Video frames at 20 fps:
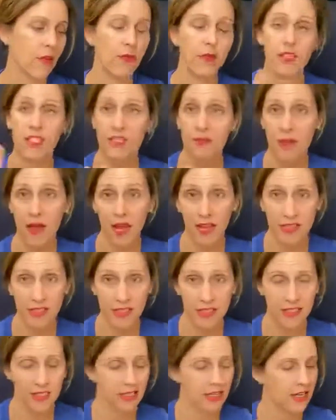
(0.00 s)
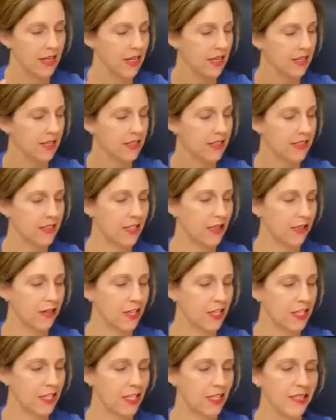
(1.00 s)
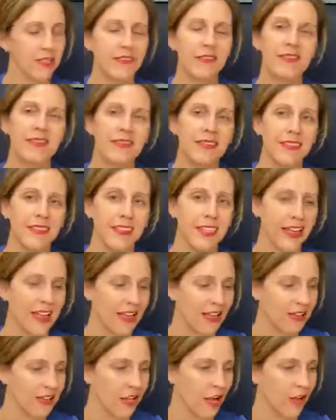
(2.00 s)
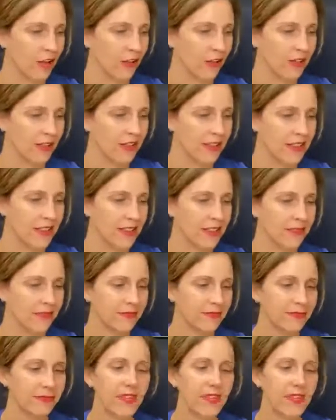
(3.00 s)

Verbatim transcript: respect, consideration, and tolerance.